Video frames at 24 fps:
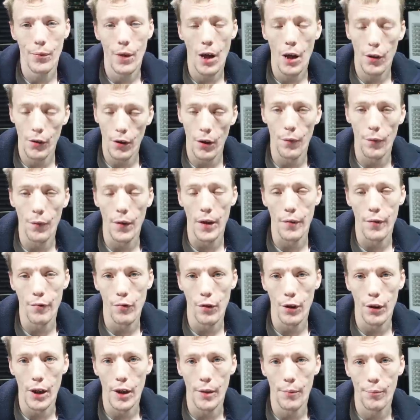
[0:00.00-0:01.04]
has got FIFA
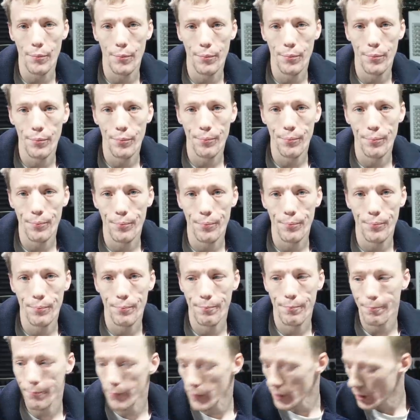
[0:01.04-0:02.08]
on it.
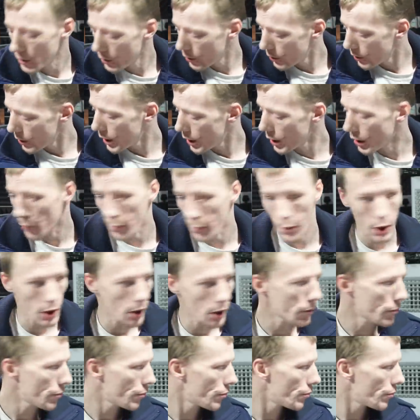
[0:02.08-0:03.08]
Hello, Milo.